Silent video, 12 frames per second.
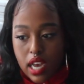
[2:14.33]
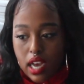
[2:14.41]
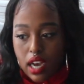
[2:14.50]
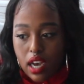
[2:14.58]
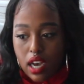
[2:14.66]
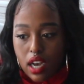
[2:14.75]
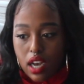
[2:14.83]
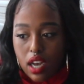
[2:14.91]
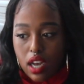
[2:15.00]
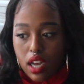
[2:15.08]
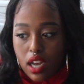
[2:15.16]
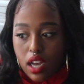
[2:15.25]

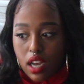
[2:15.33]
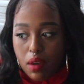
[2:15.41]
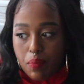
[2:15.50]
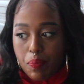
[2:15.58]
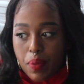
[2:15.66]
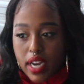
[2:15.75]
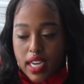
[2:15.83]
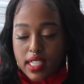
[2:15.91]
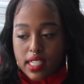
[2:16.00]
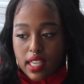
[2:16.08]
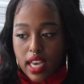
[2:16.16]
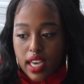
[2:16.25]
But
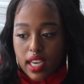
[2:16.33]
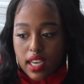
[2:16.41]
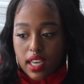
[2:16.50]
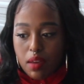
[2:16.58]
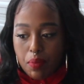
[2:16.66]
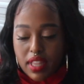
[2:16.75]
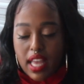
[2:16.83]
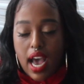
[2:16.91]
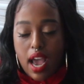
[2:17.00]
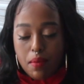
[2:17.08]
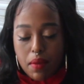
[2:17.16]
it's but that,